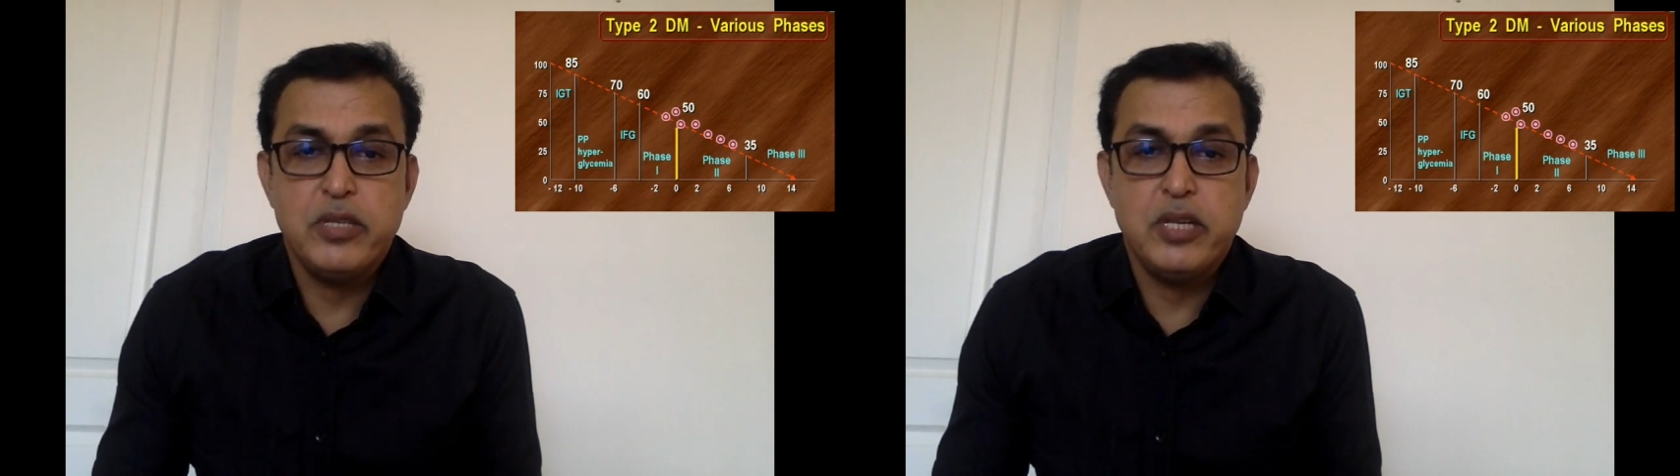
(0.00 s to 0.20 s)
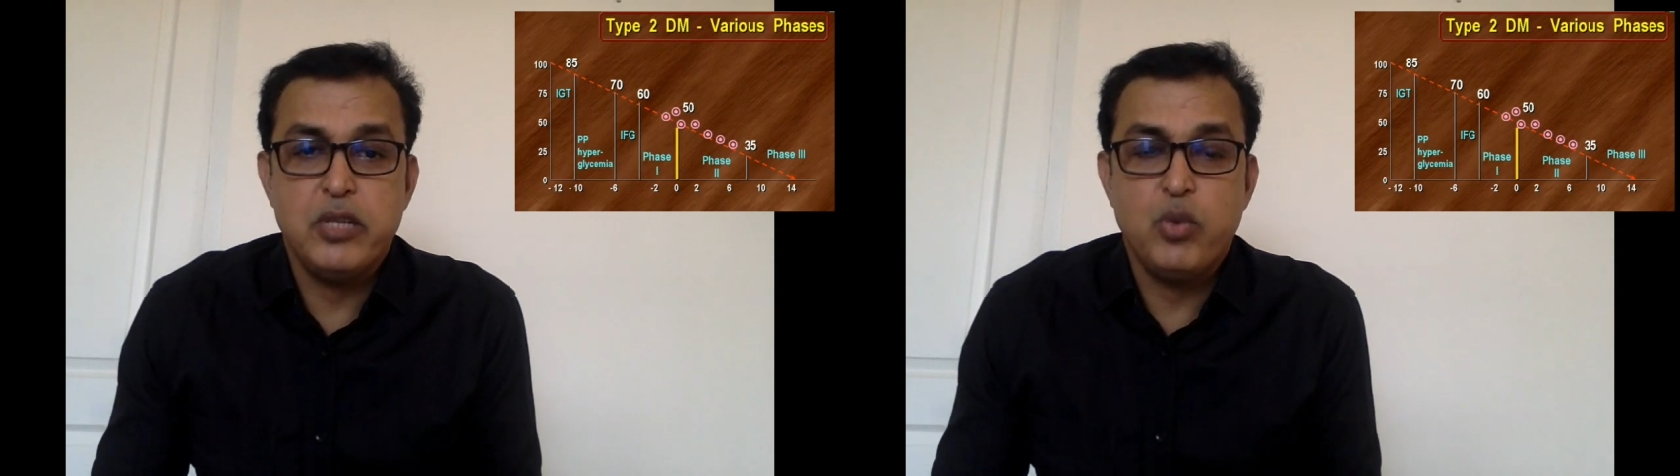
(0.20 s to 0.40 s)

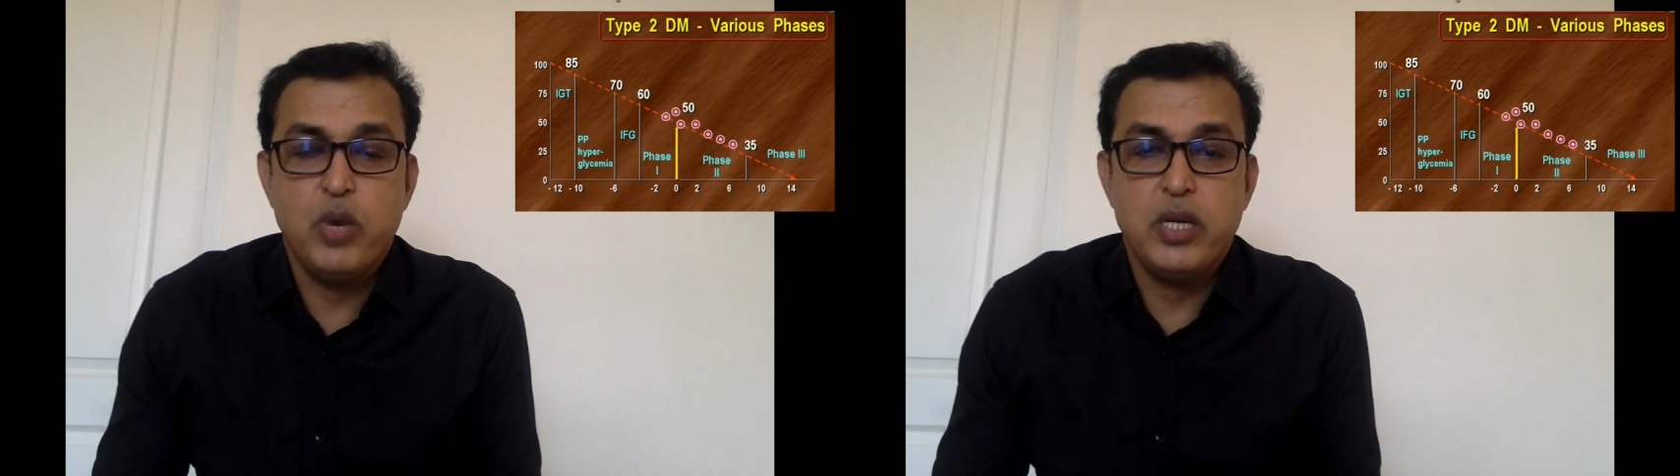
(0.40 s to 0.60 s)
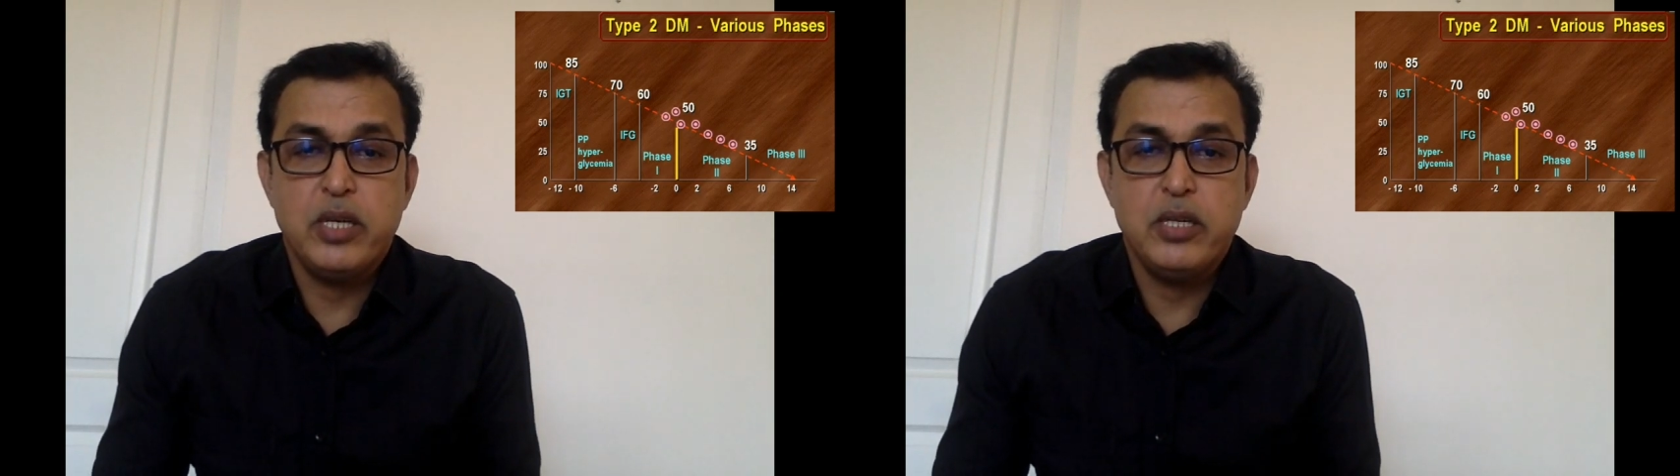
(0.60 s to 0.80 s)
That is
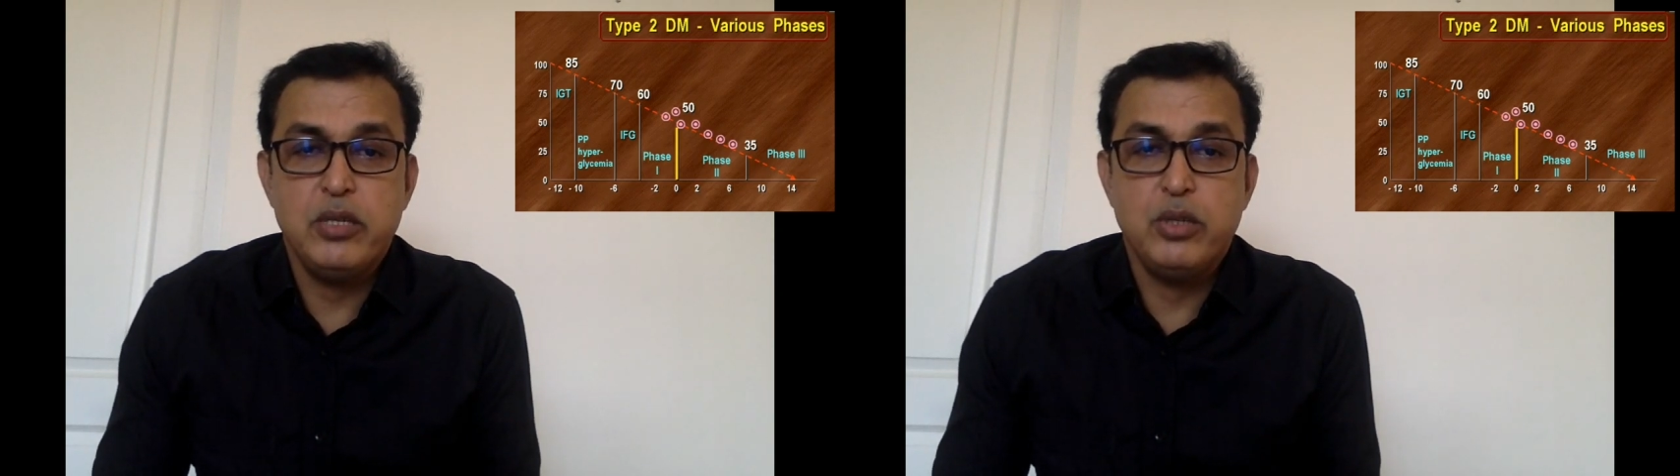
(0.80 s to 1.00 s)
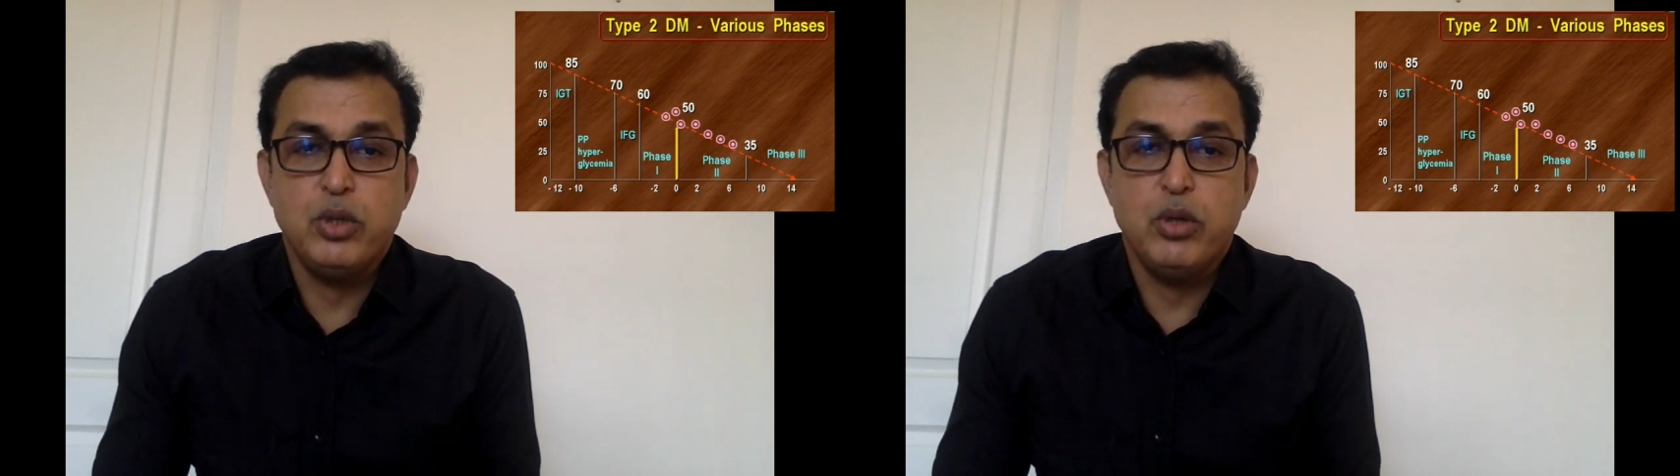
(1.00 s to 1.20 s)
what
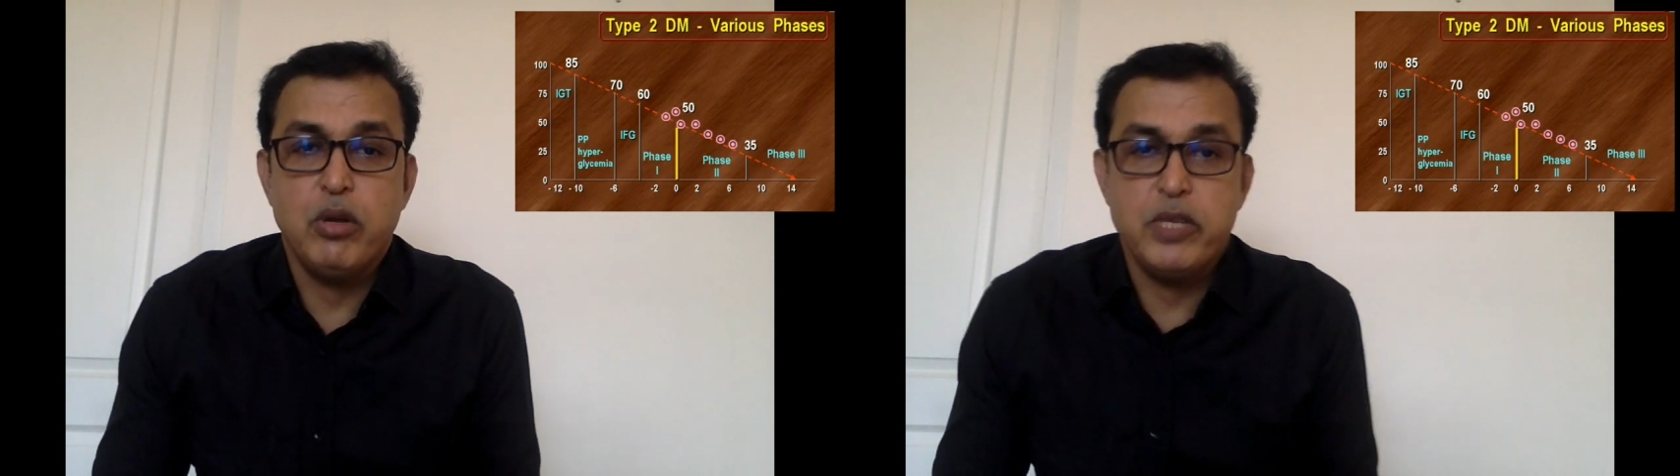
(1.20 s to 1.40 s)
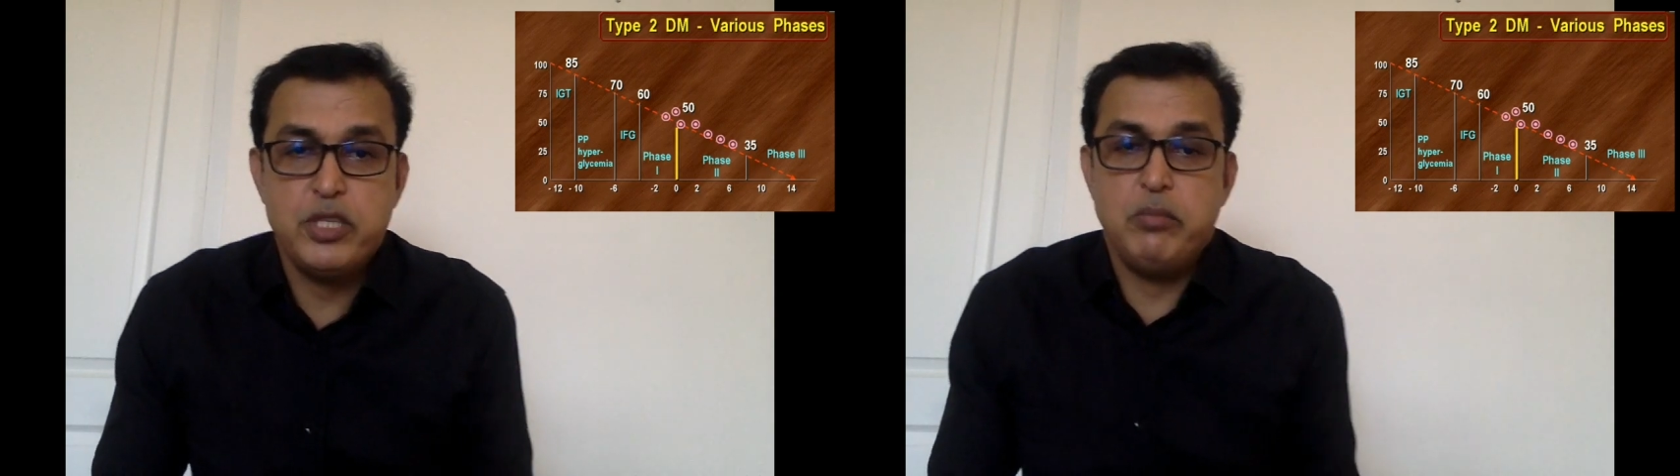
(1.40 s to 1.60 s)
you should
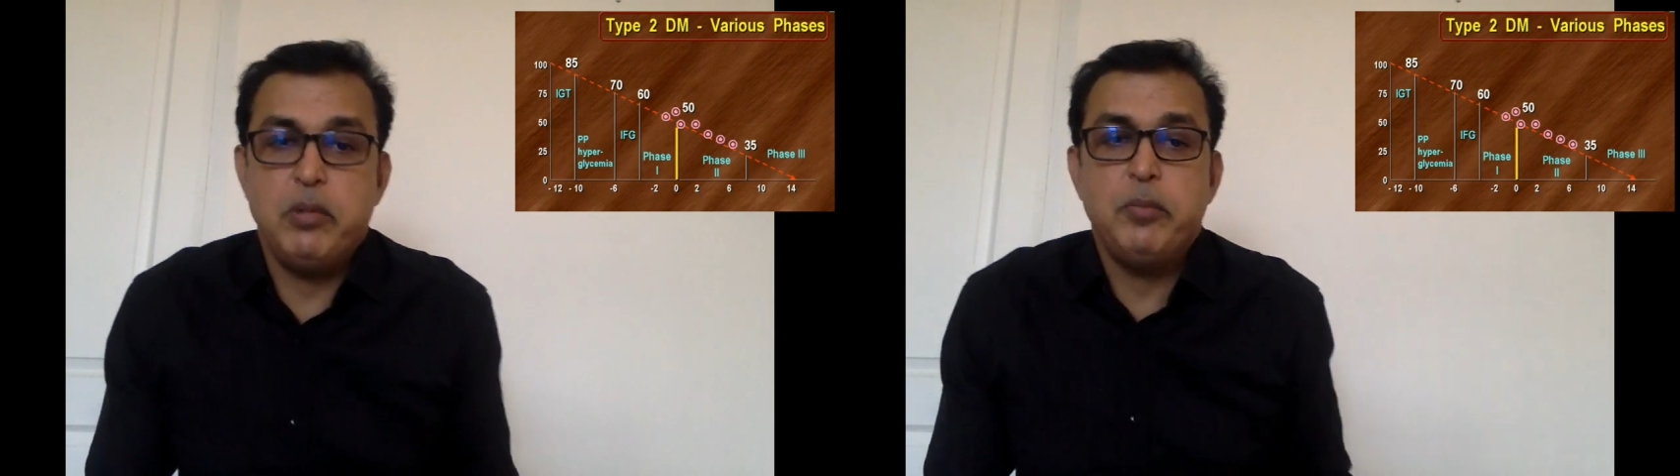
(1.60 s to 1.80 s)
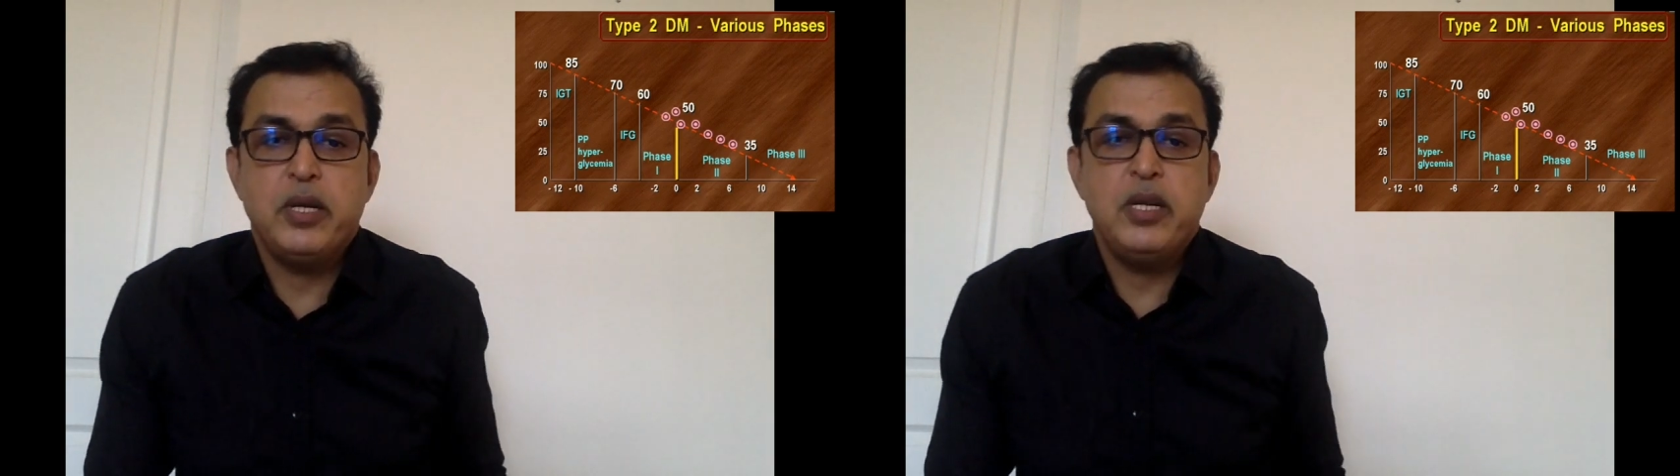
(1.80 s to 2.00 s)
always
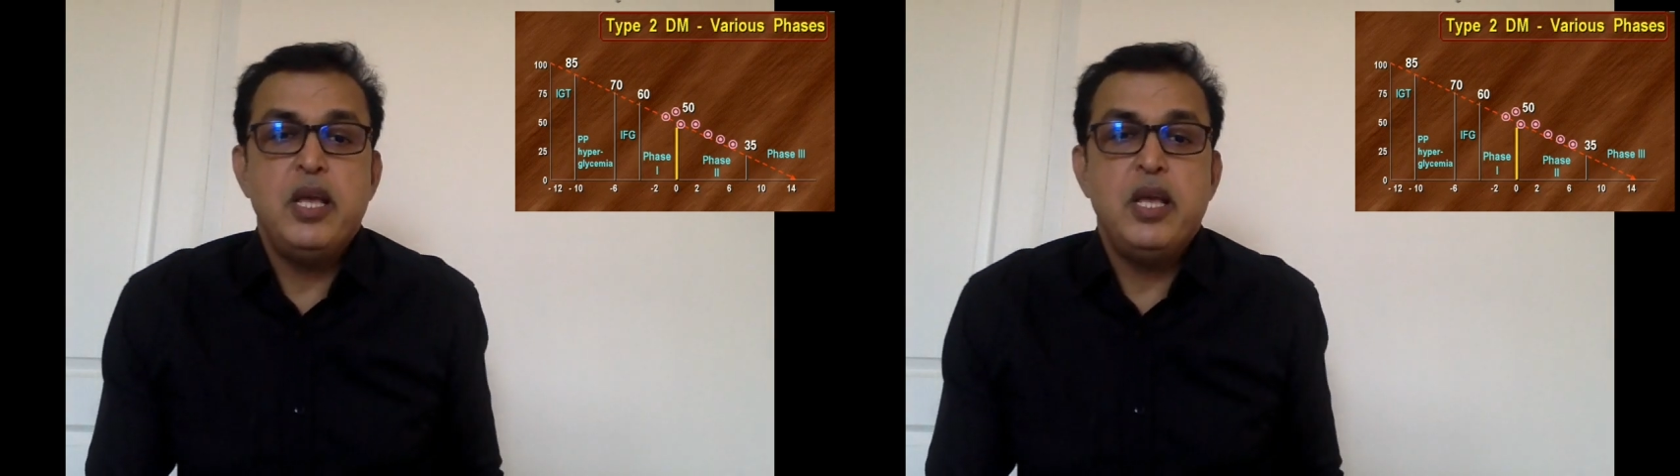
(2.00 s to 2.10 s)
remember.